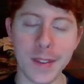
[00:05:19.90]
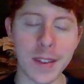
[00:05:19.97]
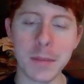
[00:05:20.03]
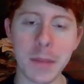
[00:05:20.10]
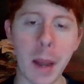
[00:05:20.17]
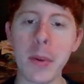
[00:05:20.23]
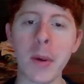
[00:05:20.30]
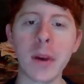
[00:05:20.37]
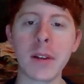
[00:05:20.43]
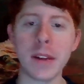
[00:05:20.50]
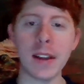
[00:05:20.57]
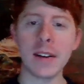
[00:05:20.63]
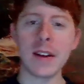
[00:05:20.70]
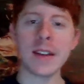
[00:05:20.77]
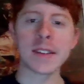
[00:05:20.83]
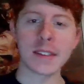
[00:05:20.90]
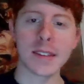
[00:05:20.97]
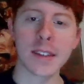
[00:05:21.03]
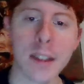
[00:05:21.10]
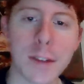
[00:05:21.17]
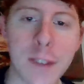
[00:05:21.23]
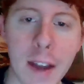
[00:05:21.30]
my point here
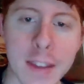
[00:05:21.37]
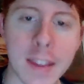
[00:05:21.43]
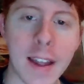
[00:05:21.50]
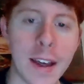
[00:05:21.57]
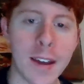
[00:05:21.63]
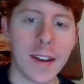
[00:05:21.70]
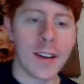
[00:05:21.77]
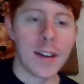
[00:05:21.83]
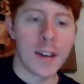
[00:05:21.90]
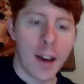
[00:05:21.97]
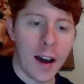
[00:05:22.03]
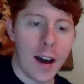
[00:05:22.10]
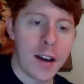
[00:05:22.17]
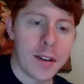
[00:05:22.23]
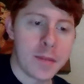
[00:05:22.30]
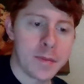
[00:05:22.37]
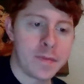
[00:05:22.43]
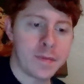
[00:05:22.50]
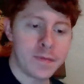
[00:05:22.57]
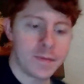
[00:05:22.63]
isn't the fact that um,